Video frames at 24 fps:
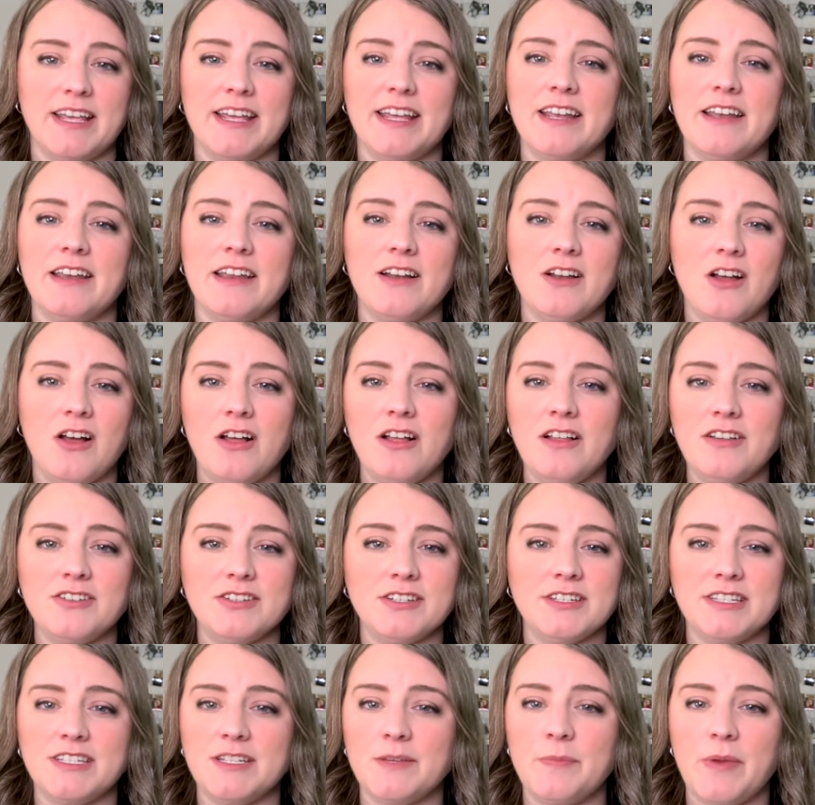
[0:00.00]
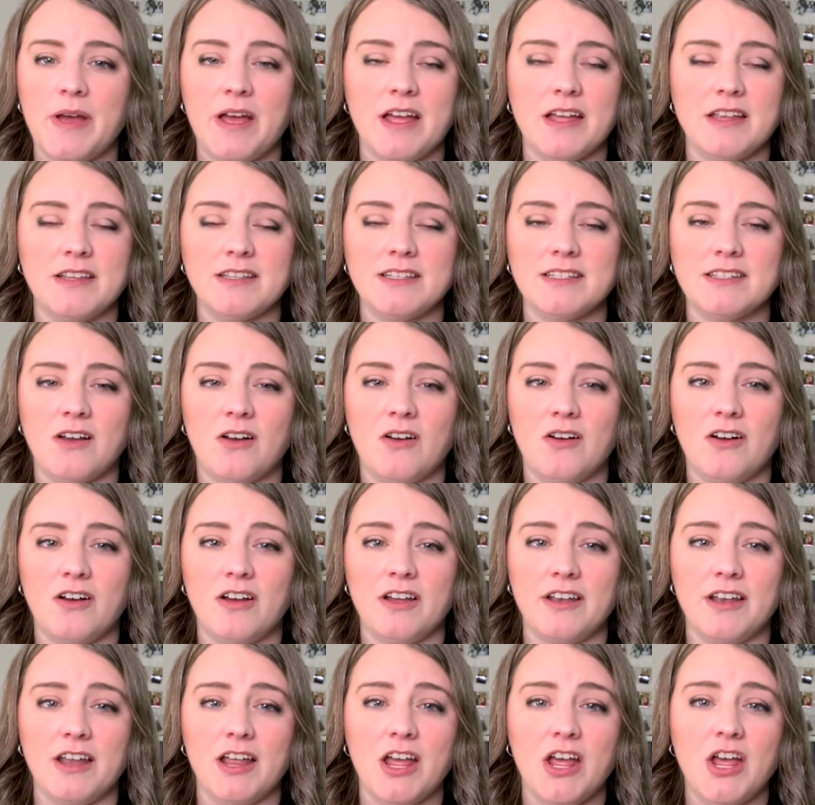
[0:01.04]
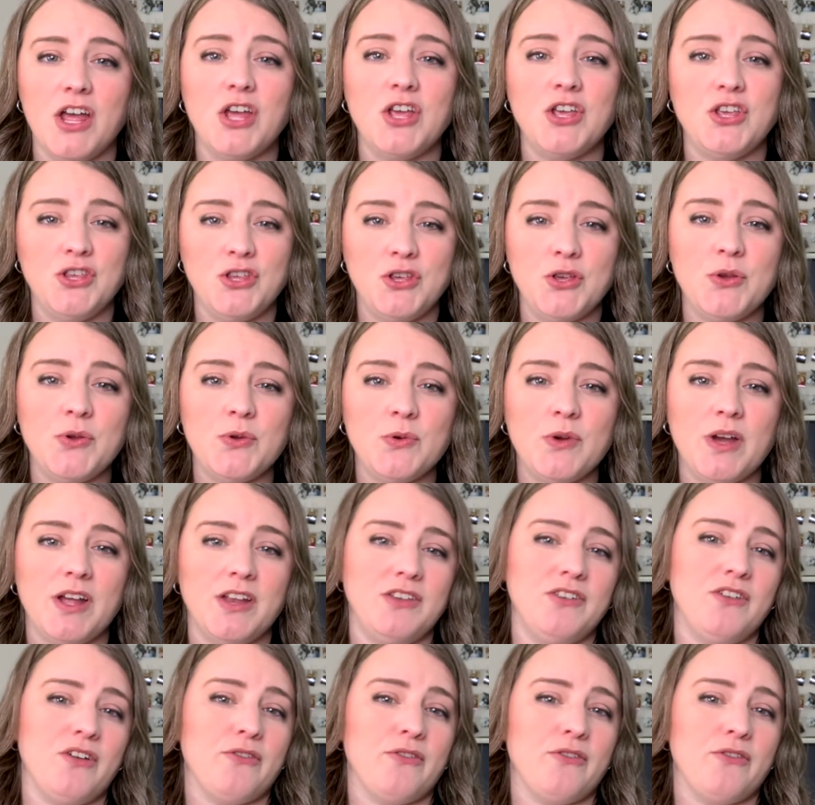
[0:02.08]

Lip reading: And it all just depends on you and your